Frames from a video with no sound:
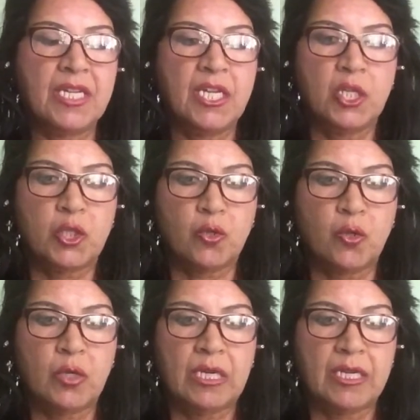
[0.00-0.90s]
So,
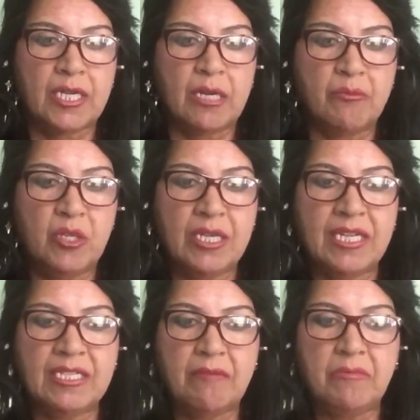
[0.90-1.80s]
communicate
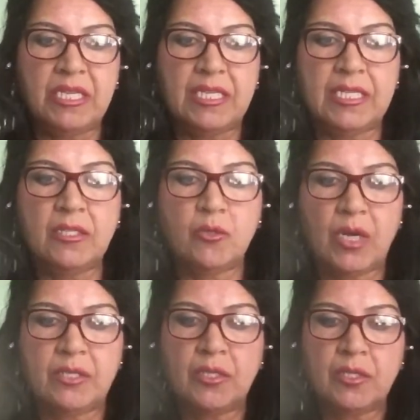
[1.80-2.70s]
the meaning to
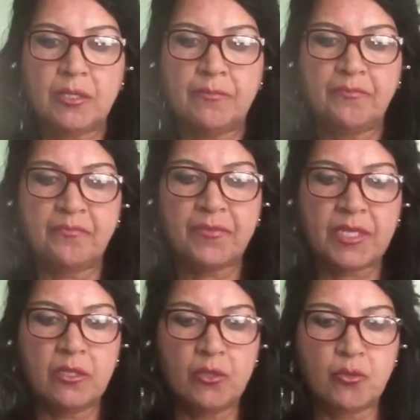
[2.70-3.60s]
others
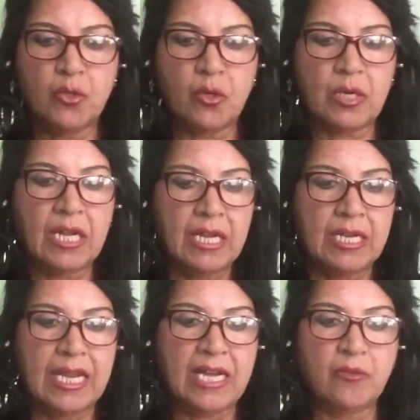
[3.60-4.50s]
through your
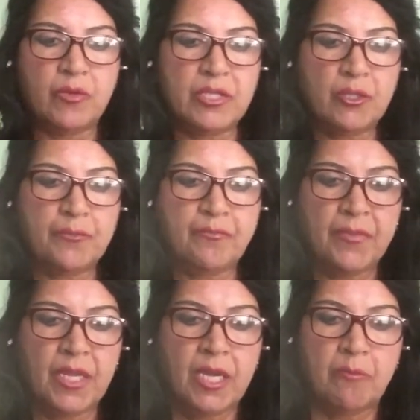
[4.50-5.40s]
language,
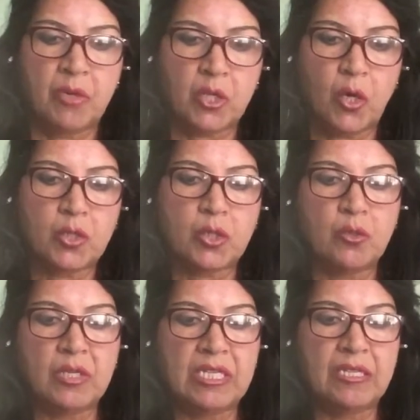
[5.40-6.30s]
but also
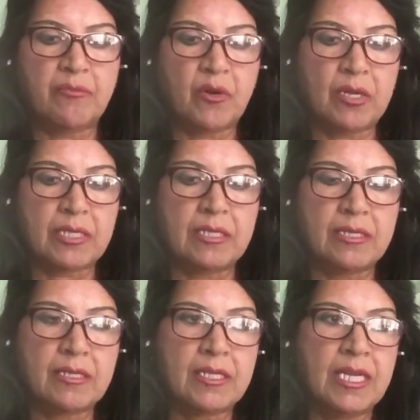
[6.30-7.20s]
in the
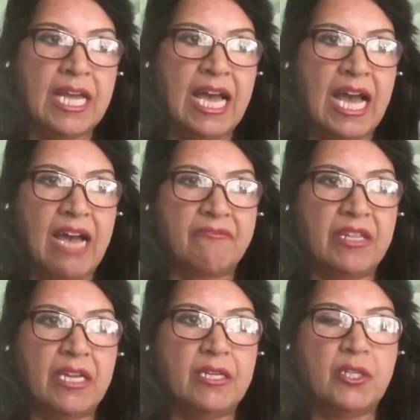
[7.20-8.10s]
process, have the
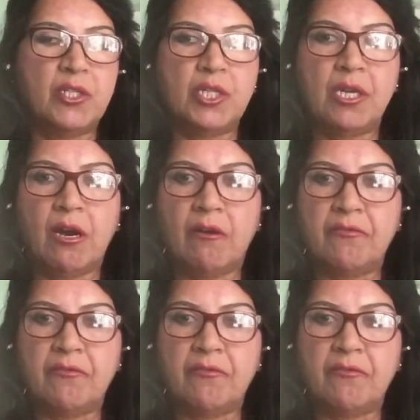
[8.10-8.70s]
energy of